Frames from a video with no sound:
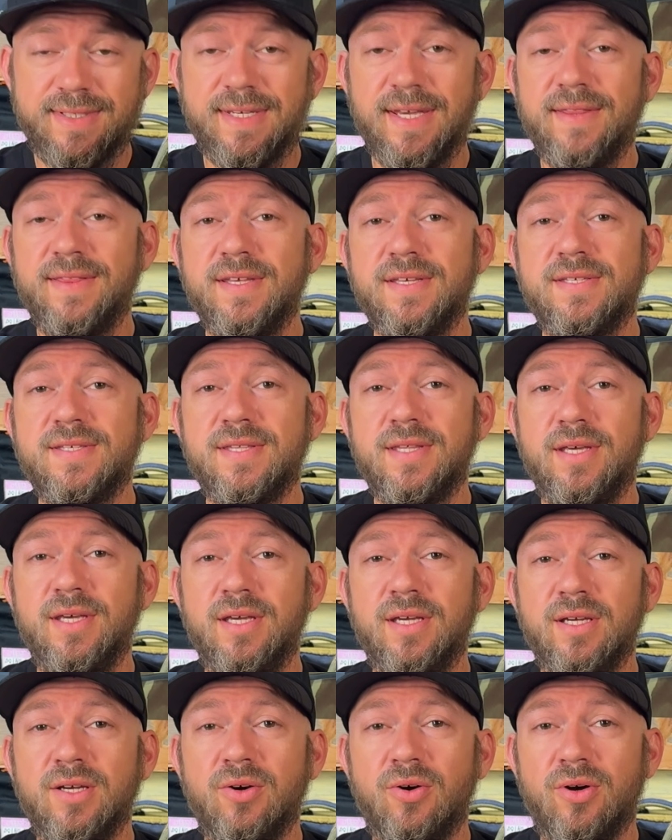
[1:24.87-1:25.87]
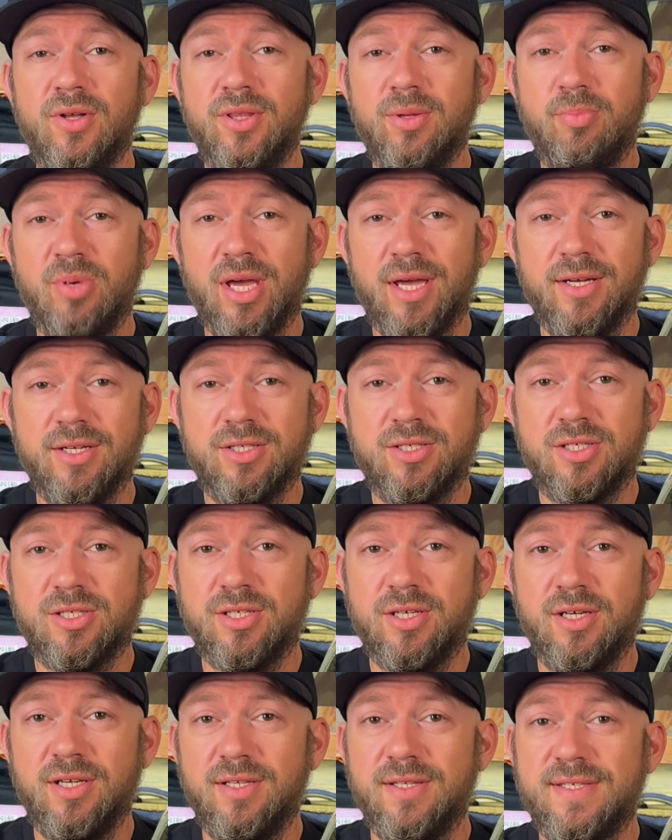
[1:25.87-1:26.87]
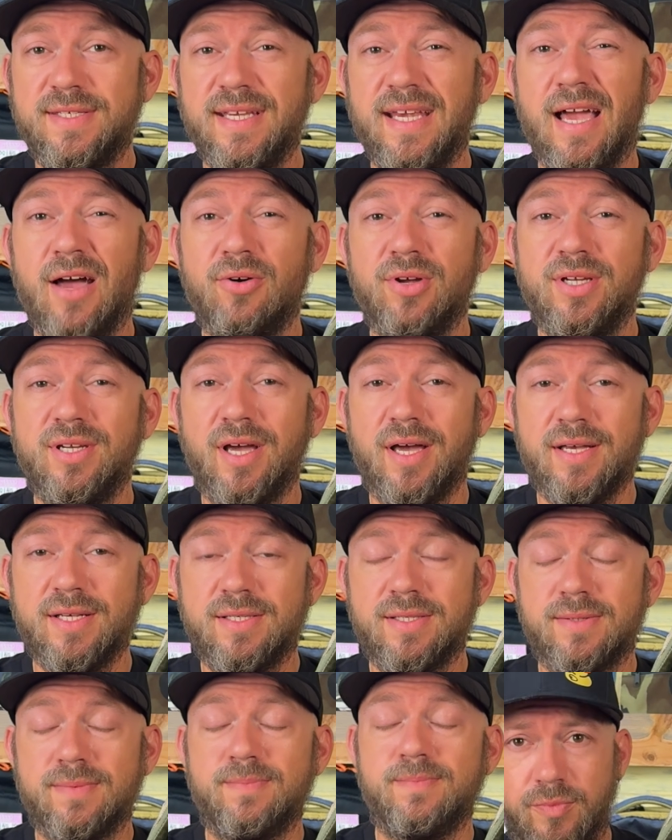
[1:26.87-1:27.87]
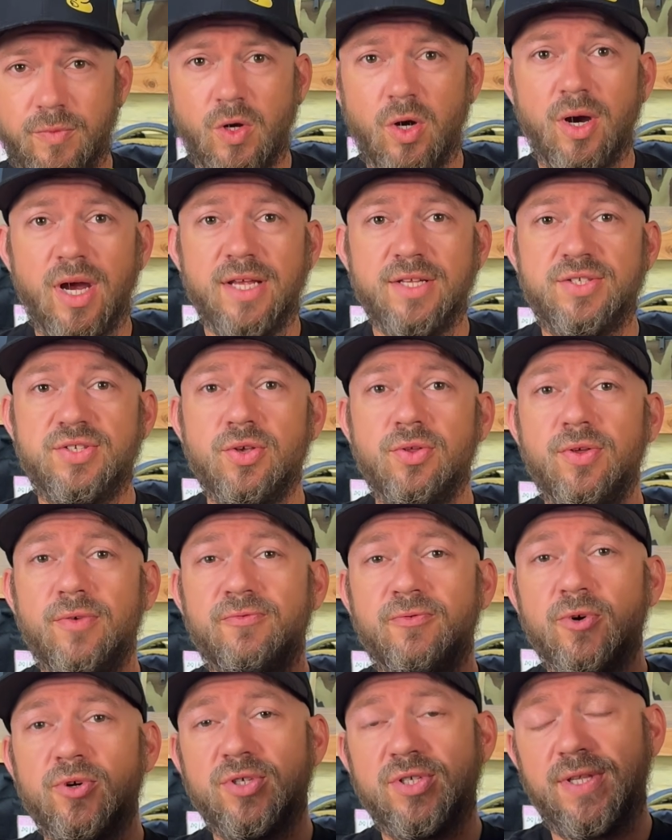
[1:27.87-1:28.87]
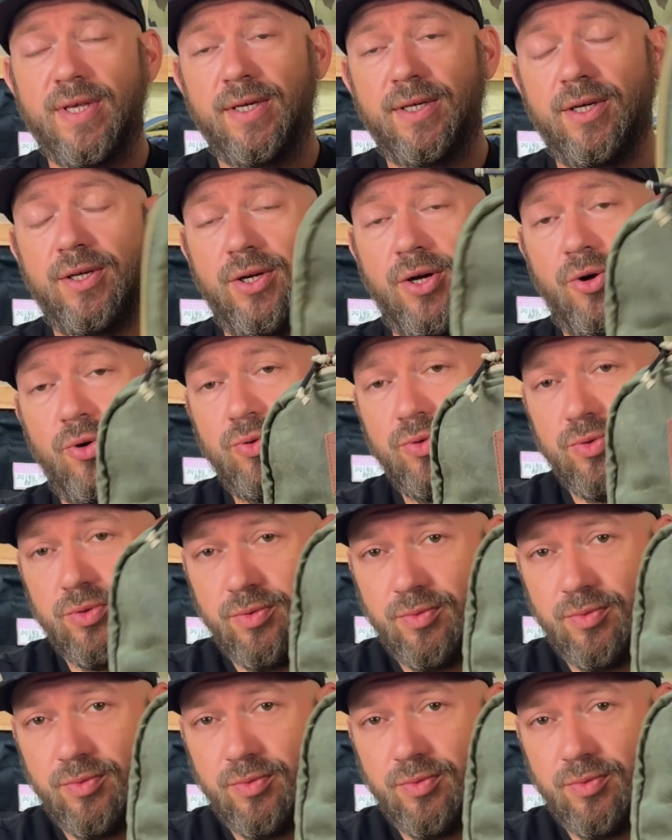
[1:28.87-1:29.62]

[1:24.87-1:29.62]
get this thing on the bench and see how it does. All right, so the first thing to note